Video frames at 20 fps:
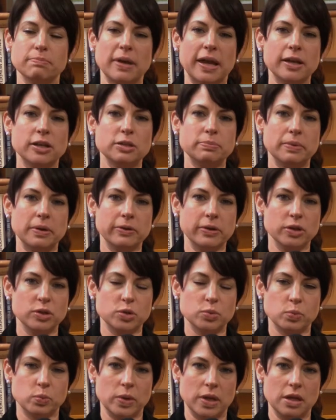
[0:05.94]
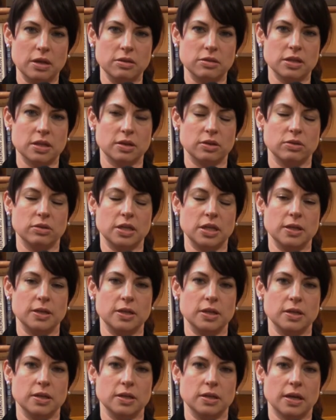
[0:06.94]
My experience with
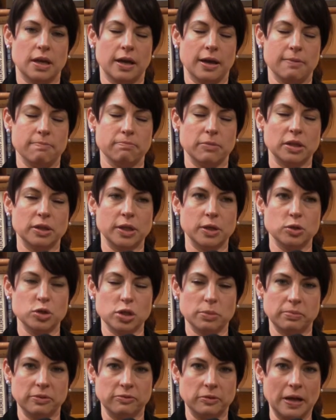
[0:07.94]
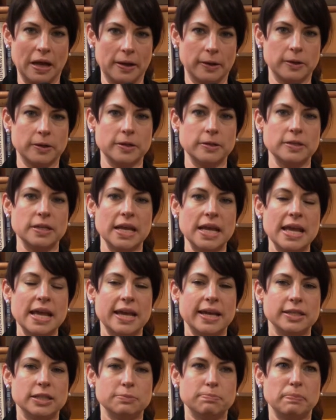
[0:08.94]
the leadership of Concord
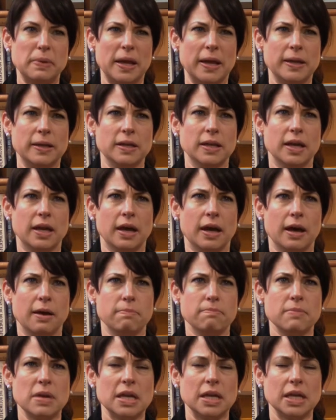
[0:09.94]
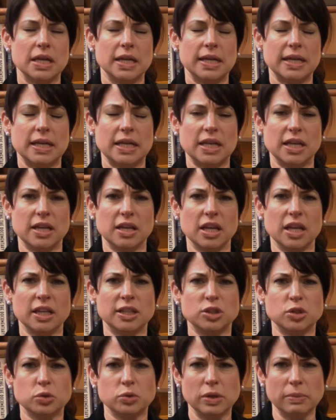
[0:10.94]
has been
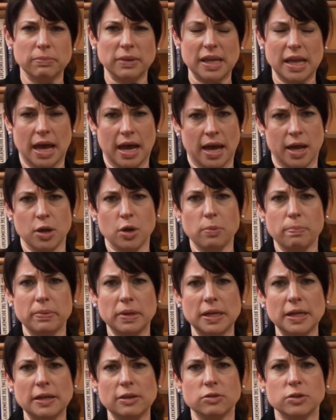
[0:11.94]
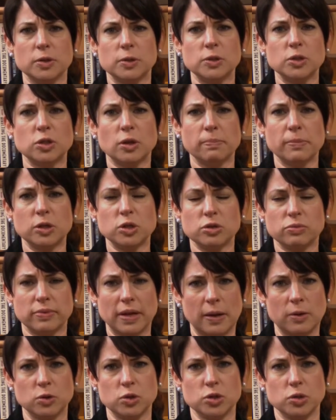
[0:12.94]
extremely eye-opening. There's so much
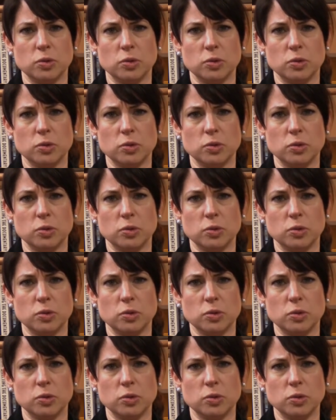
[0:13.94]
around